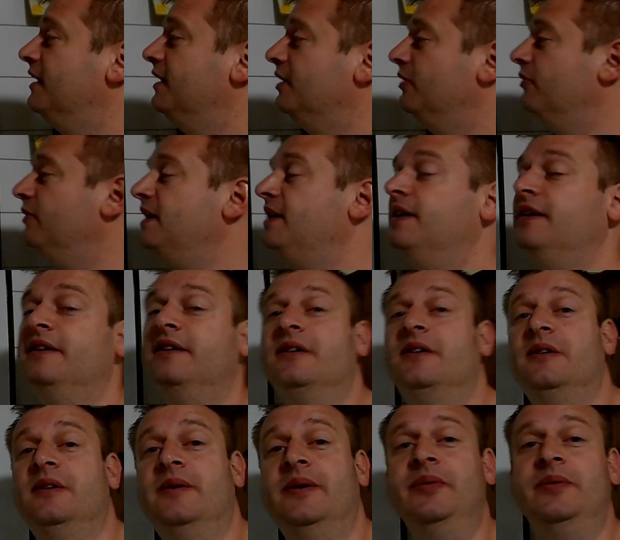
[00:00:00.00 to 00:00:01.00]
We can
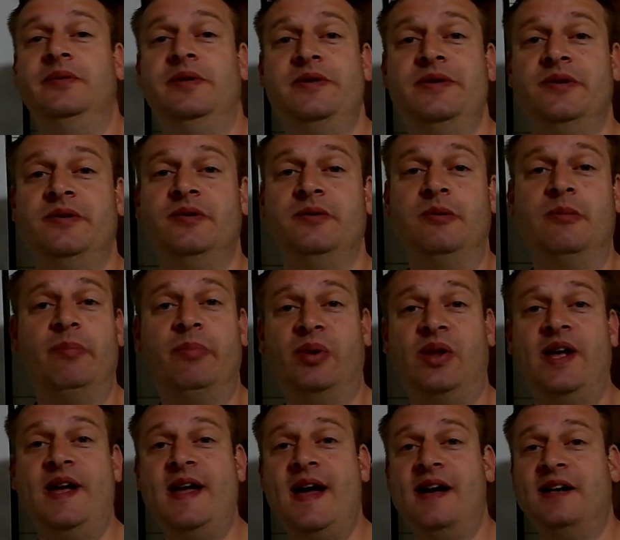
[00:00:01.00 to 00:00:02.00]
go to
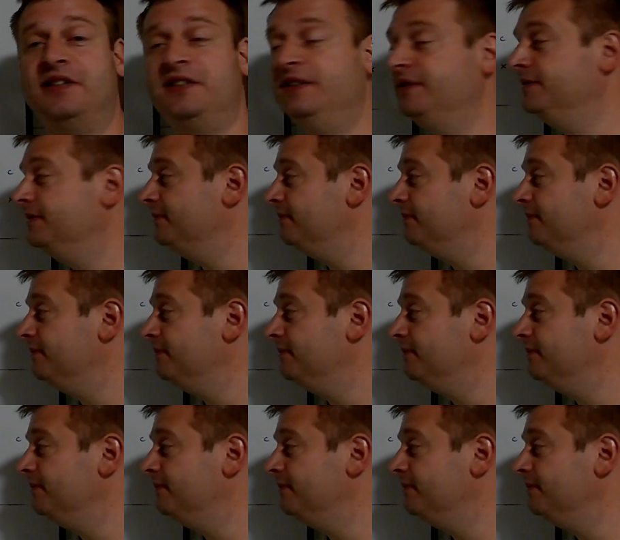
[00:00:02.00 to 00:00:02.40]
play action,